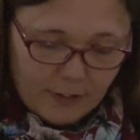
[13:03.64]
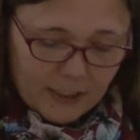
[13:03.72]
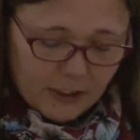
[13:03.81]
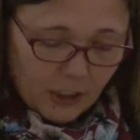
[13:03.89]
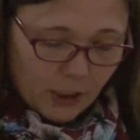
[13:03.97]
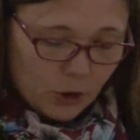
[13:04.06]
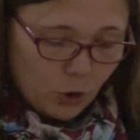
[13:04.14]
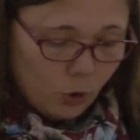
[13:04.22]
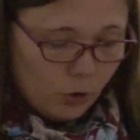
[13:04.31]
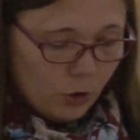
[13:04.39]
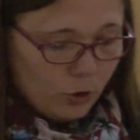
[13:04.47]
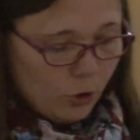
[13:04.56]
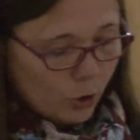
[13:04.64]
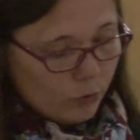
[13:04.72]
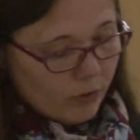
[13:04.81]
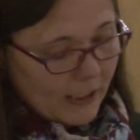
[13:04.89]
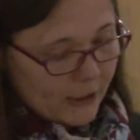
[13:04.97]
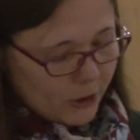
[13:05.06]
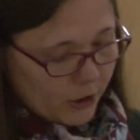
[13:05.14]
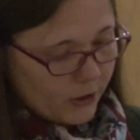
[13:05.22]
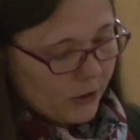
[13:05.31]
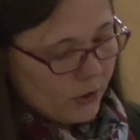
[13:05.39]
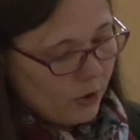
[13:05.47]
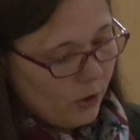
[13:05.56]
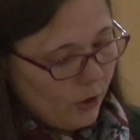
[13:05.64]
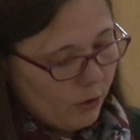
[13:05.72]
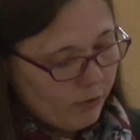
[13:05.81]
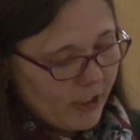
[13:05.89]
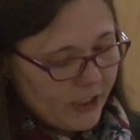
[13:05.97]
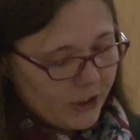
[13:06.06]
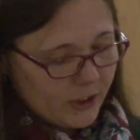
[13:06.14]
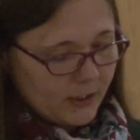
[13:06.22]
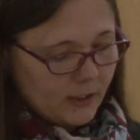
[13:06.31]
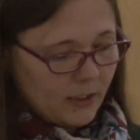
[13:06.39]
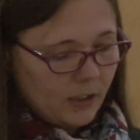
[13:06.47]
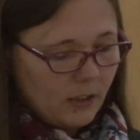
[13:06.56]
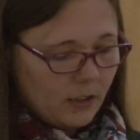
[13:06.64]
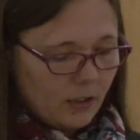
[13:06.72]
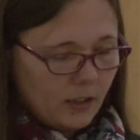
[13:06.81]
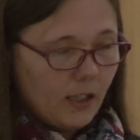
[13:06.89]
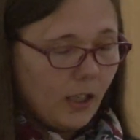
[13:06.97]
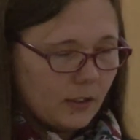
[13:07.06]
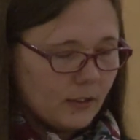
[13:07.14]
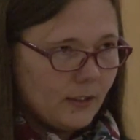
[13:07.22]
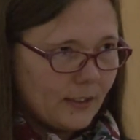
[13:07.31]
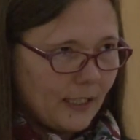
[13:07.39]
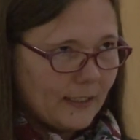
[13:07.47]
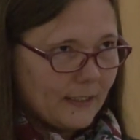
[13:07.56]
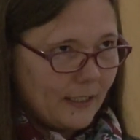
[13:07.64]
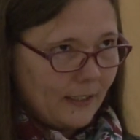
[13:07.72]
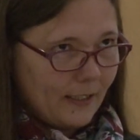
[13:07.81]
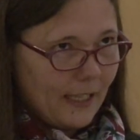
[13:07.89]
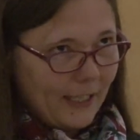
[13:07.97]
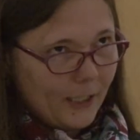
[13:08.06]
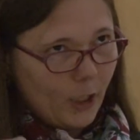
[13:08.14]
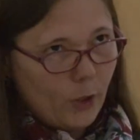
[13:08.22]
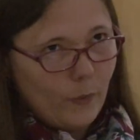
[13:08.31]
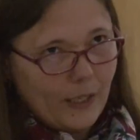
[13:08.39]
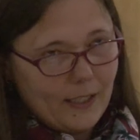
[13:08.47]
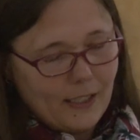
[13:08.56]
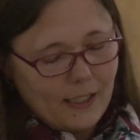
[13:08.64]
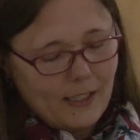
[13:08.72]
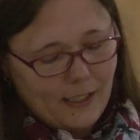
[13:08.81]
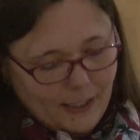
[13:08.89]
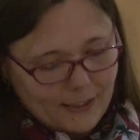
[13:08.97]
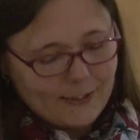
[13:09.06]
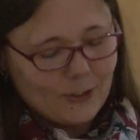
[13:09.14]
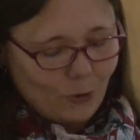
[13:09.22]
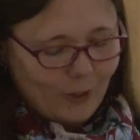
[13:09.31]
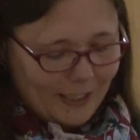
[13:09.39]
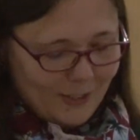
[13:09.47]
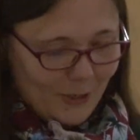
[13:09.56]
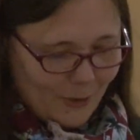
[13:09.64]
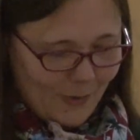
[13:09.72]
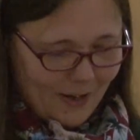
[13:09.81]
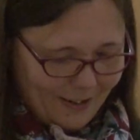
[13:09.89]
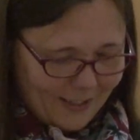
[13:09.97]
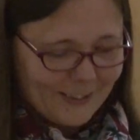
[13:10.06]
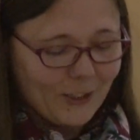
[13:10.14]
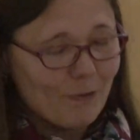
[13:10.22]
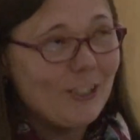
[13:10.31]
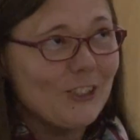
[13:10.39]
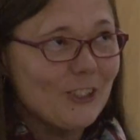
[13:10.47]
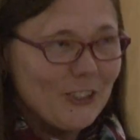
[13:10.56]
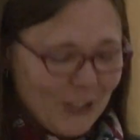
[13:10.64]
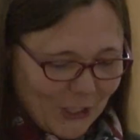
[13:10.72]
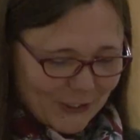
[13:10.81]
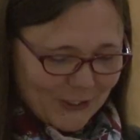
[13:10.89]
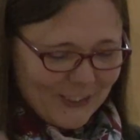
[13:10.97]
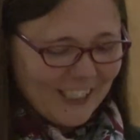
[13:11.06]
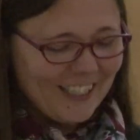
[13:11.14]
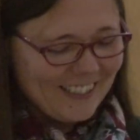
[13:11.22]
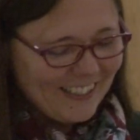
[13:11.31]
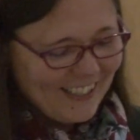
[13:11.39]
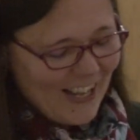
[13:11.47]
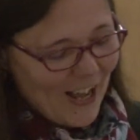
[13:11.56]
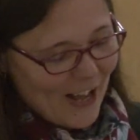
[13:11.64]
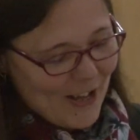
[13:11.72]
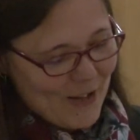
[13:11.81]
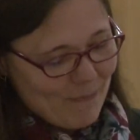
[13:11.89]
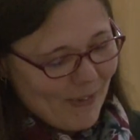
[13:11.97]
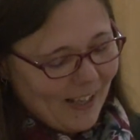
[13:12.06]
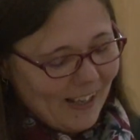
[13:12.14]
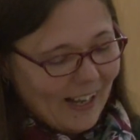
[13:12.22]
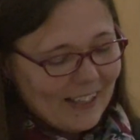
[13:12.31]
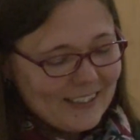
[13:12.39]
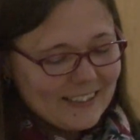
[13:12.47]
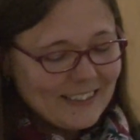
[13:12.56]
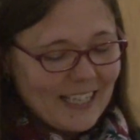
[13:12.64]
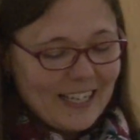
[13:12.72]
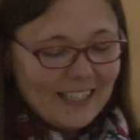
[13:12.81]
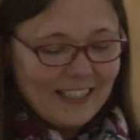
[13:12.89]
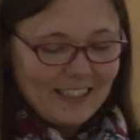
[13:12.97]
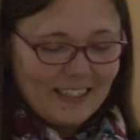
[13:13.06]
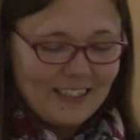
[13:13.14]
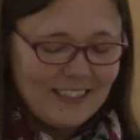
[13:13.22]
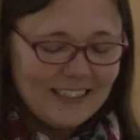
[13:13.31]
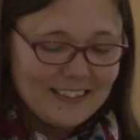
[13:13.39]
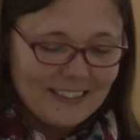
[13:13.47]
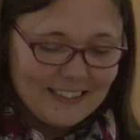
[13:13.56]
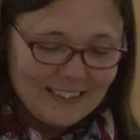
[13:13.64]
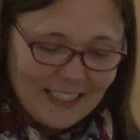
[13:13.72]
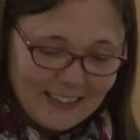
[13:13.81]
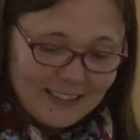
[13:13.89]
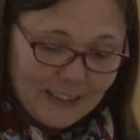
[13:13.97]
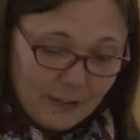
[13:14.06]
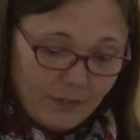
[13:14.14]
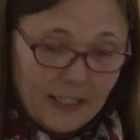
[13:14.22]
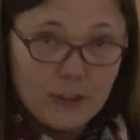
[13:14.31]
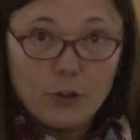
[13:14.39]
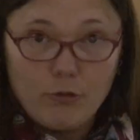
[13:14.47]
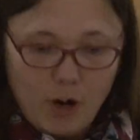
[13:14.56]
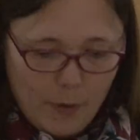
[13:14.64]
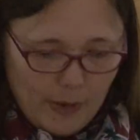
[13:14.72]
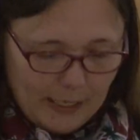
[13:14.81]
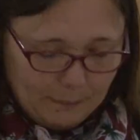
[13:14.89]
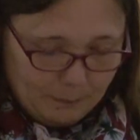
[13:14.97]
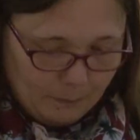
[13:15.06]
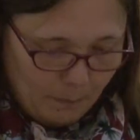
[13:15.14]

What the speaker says: research on non-religious, religious nuns, as in N-O-N-E-S, not N-U-N-S, so religious nuns, and the secular is extensive and growing.